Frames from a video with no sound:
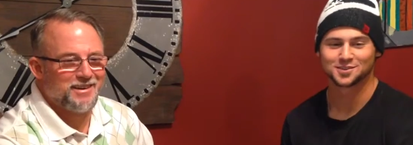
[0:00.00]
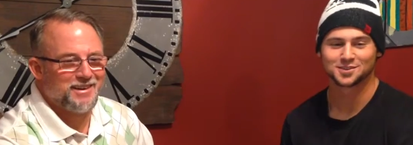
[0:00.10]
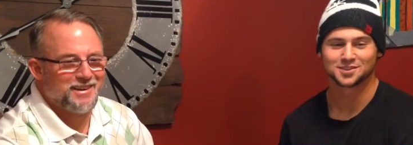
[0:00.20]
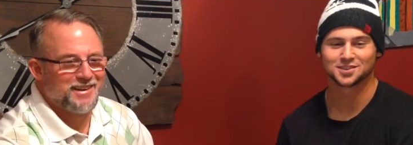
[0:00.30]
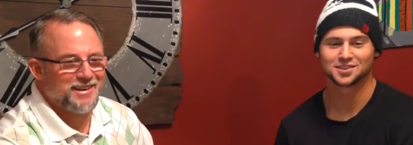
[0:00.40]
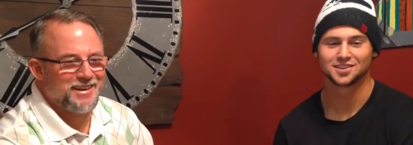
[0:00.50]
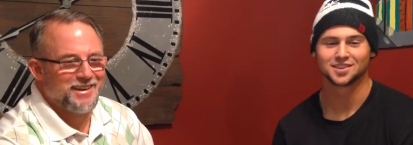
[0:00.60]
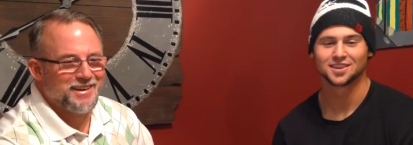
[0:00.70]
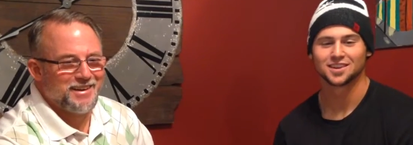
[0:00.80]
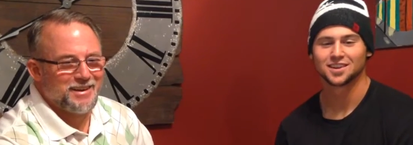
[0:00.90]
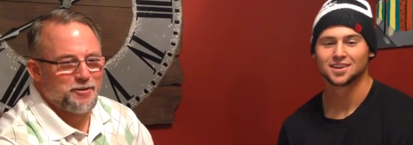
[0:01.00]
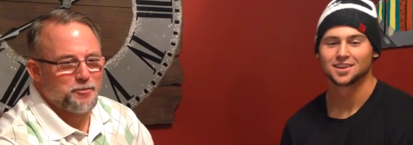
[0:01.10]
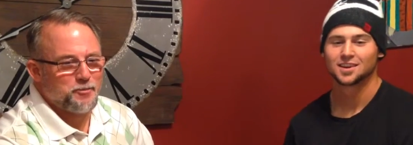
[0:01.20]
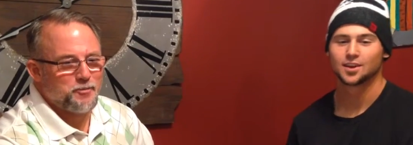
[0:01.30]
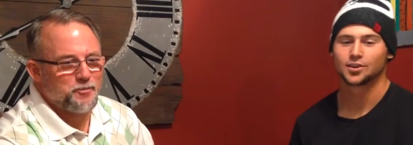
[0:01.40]
Speaker 1: We'll do.
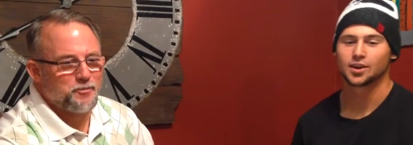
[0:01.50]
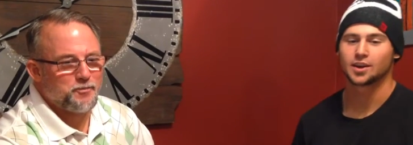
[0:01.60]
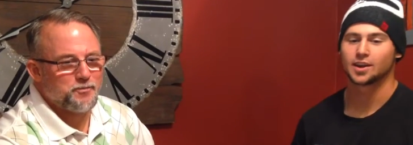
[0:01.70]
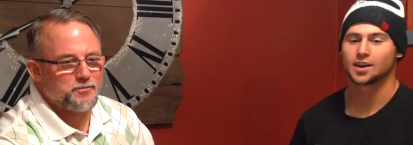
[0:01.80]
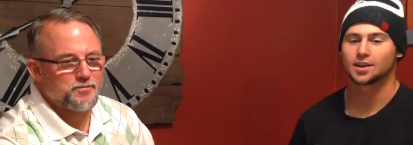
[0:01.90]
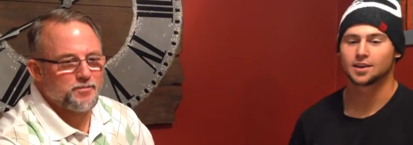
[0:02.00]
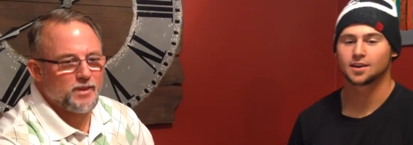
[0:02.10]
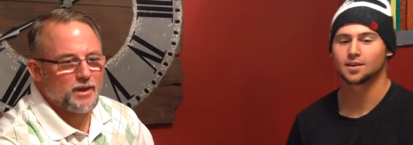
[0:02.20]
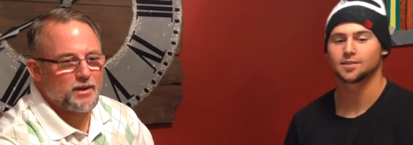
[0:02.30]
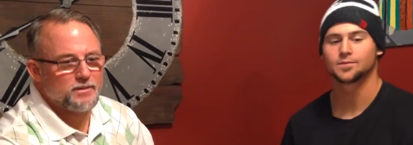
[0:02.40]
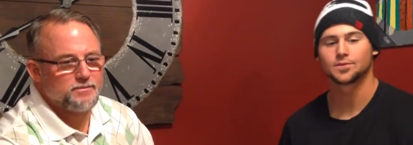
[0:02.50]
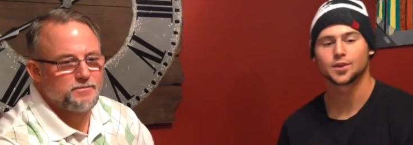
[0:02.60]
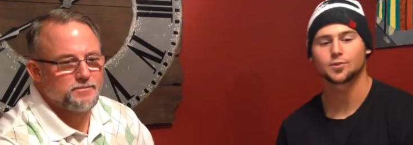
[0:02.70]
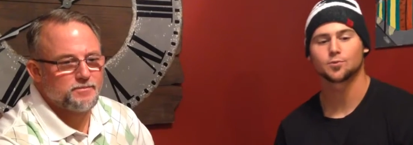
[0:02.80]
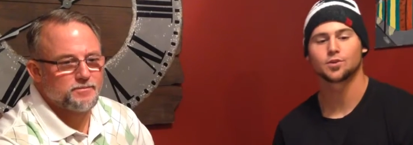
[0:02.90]
Okay, and uh,
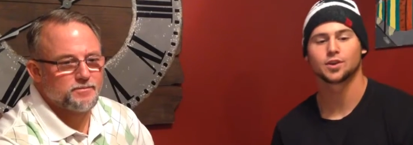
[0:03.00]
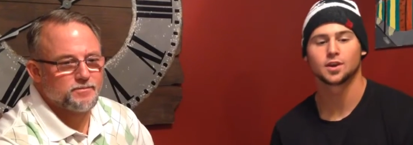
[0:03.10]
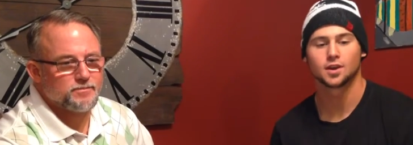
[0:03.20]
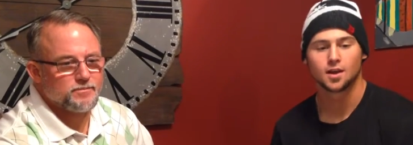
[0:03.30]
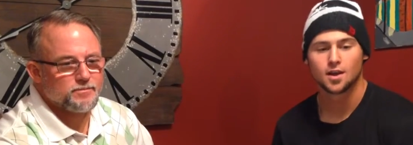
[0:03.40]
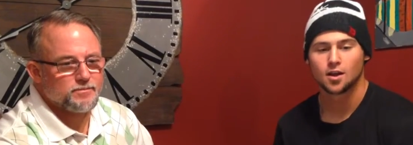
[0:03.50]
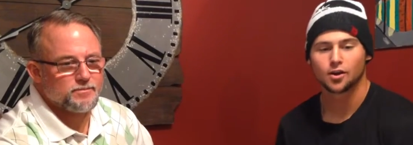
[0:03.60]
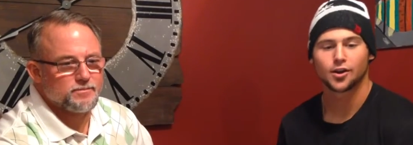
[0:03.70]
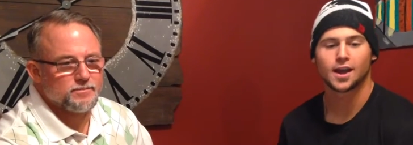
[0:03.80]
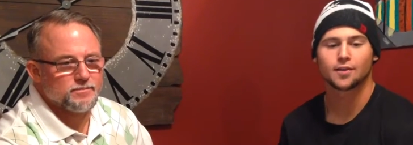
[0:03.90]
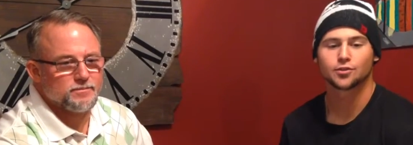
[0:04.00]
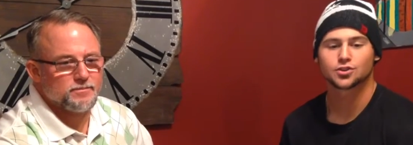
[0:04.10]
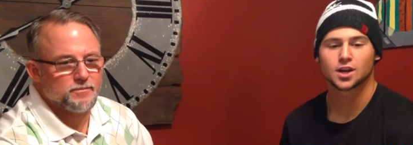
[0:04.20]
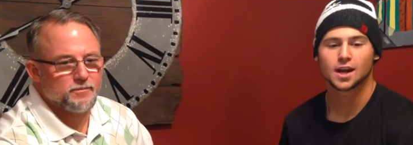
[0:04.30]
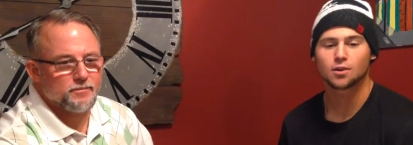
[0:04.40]
another one. Uh, on
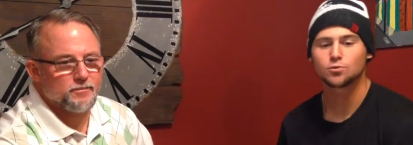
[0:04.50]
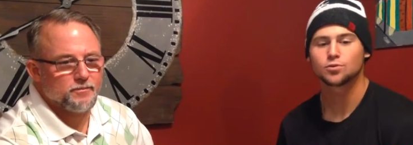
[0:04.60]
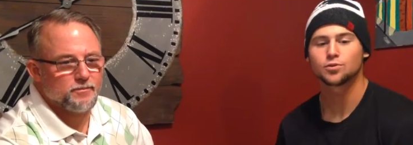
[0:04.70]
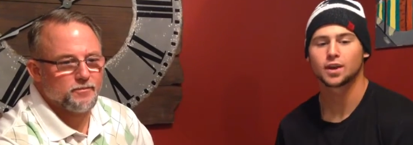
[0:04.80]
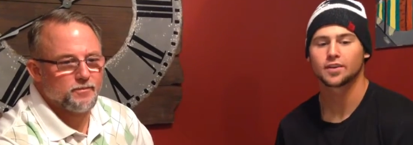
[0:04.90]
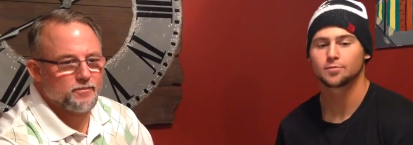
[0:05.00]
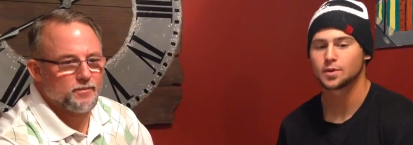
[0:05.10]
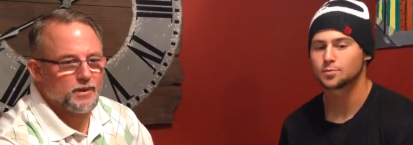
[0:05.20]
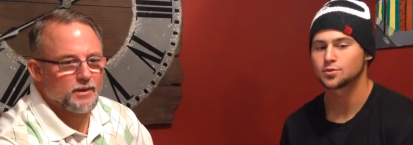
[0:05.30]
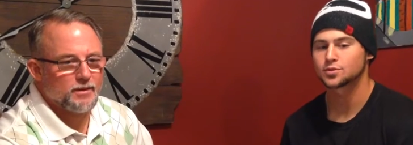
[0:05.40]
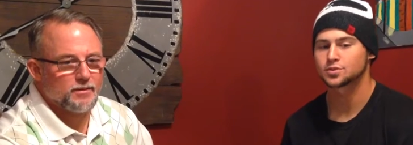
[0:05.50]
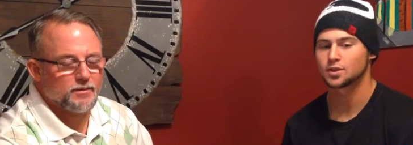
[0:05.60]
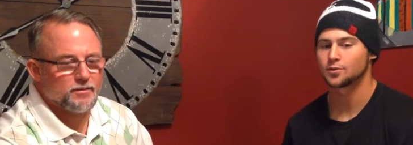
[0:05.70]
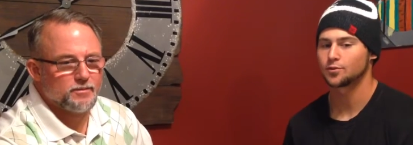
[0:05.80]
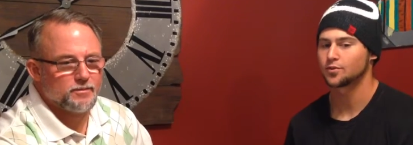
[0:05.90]
average, how old have members
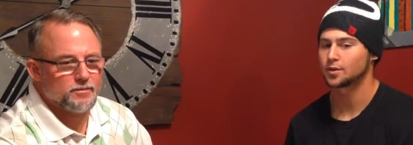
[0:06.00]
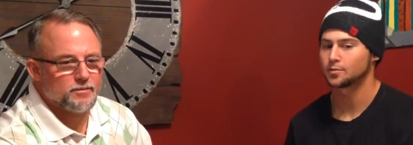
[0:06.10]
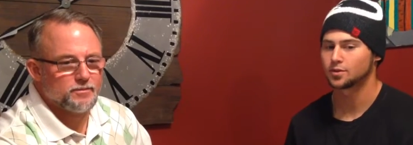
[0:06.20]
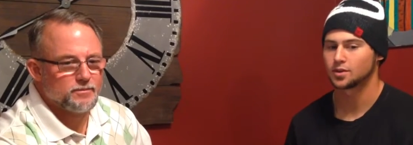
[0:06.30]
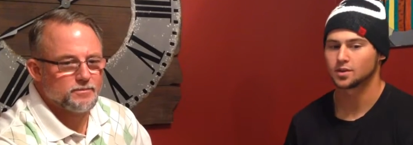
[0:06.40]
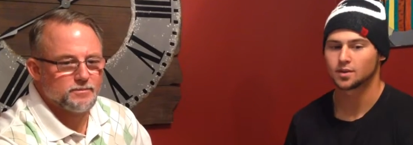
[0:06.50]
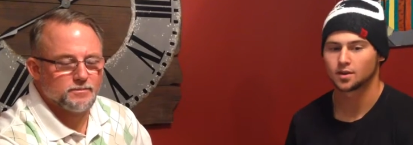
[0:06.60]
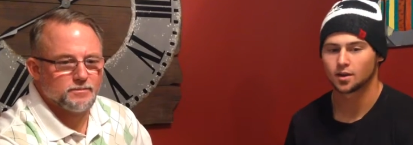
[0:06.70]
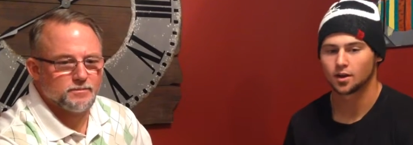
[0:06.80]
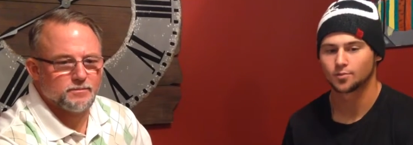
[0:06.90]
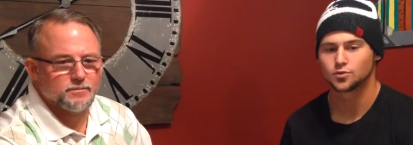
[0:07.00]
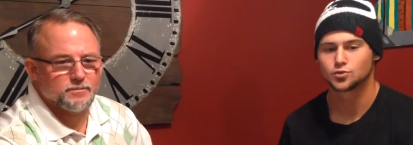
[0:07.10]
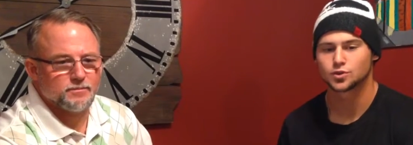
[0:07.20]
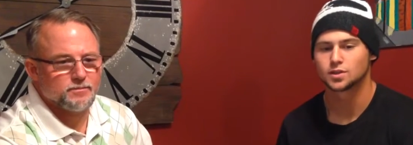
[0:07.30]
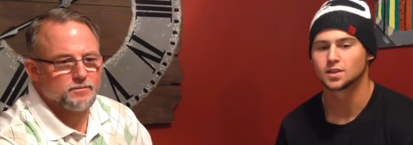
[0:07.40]
of your family um,
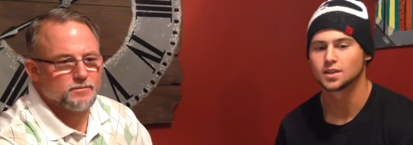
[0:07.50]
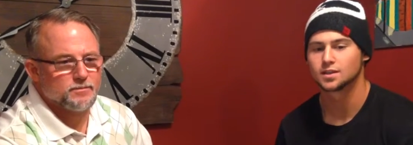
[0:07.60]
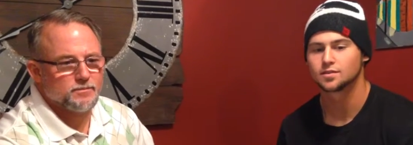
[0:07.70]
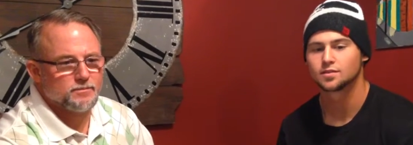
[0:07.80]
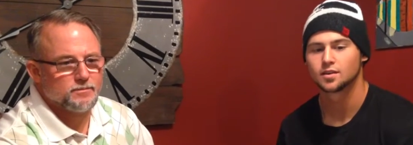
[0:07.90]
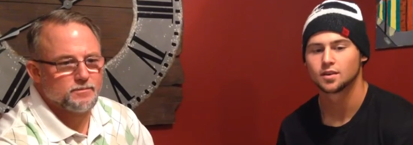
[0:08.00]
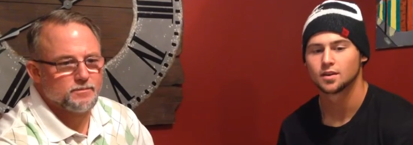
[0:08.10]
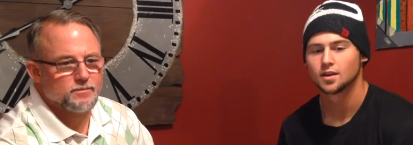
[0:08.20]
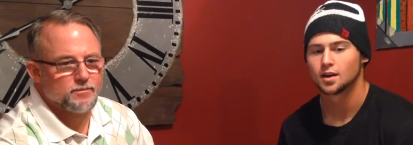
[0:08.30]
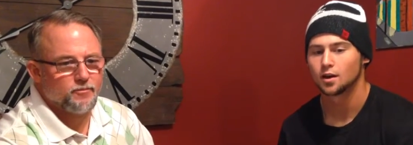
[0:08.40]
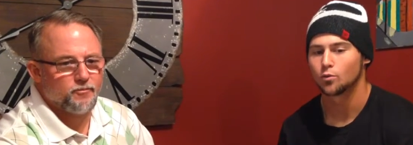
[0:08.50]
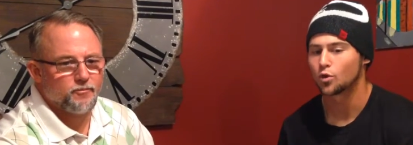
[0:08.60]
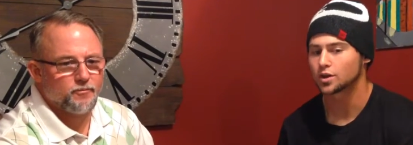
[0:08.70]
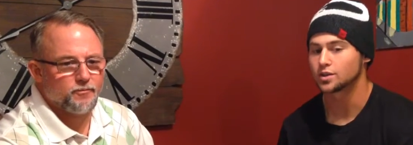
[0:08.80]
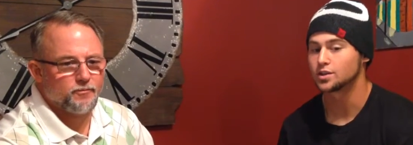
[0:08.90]
usually lived? Uh,
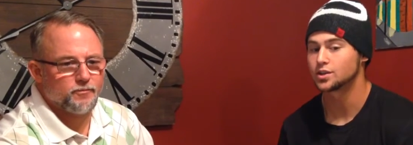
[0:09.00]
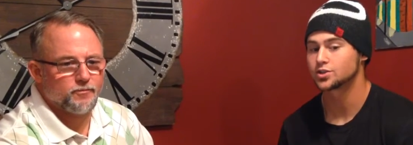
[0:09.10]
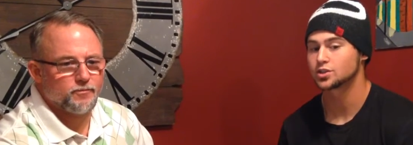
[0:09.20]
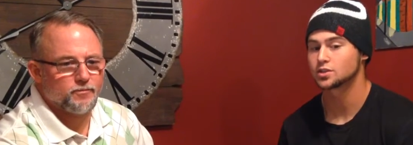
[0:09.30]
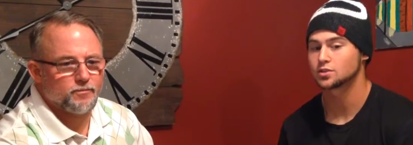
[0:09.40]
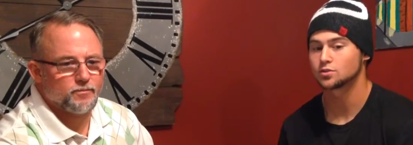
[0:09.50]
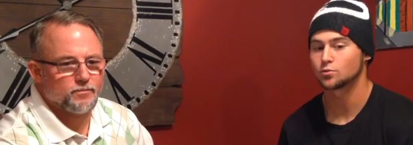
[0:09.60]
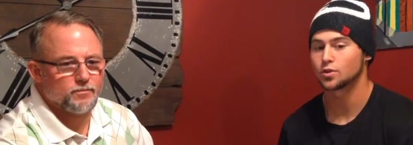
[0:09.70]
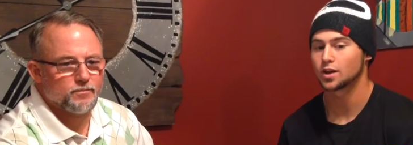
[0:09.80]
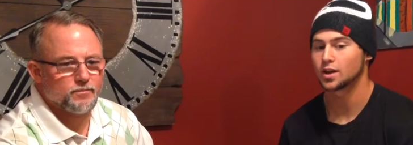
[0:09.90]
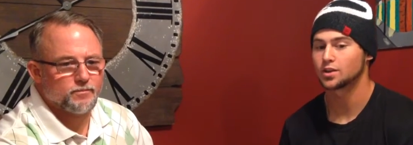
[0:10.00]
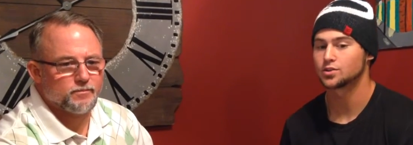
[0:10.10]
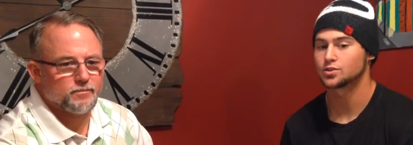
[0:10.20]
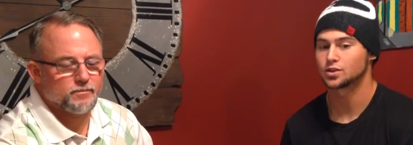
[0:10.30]
what conditions or what age